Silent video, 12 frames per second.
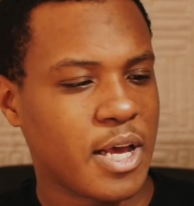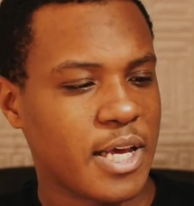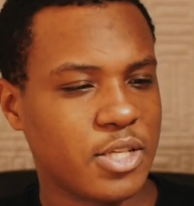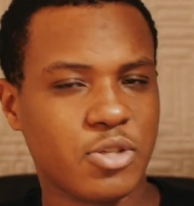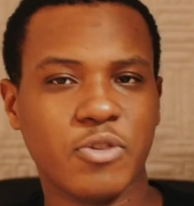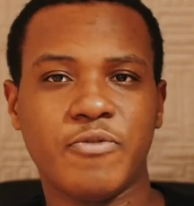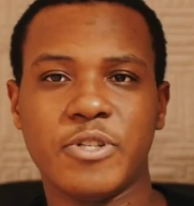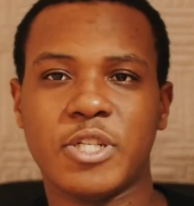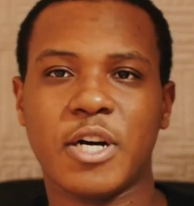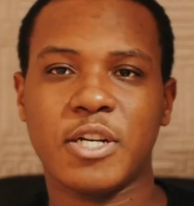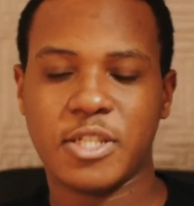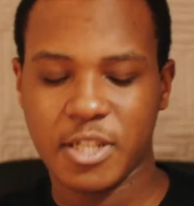it's good for
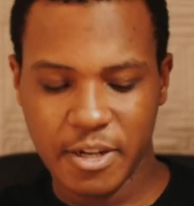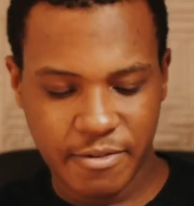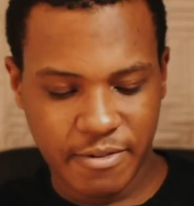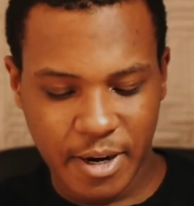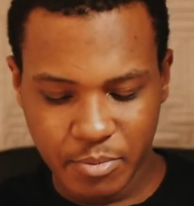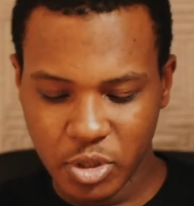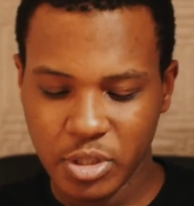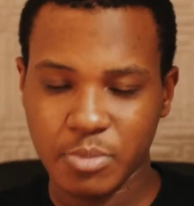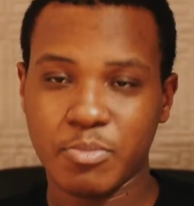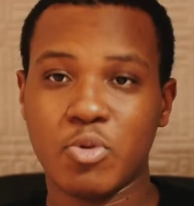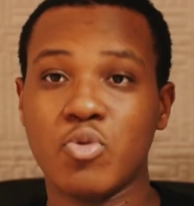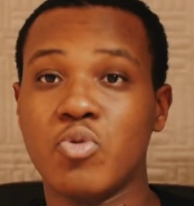charging if I'm
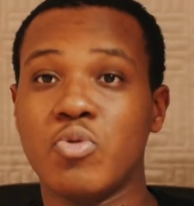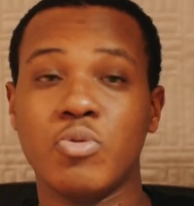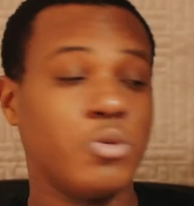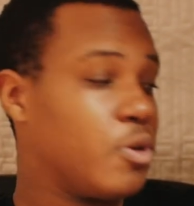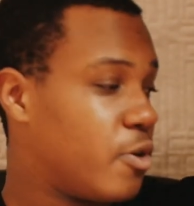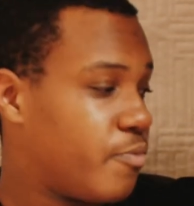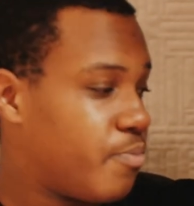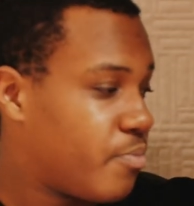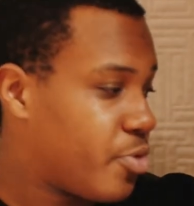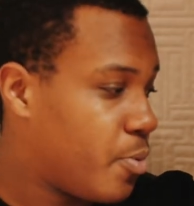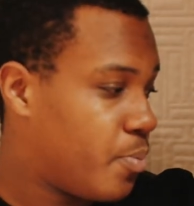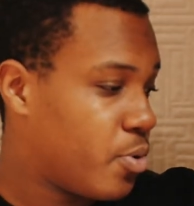using all
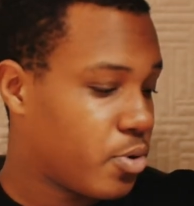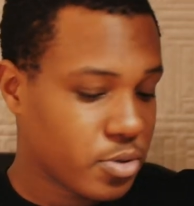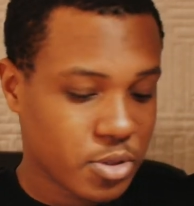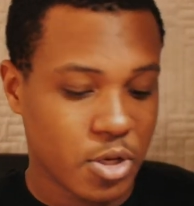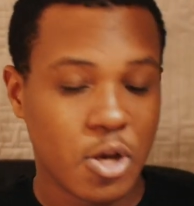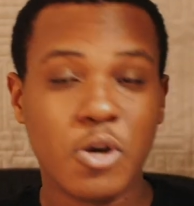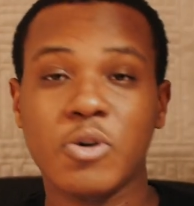the ports.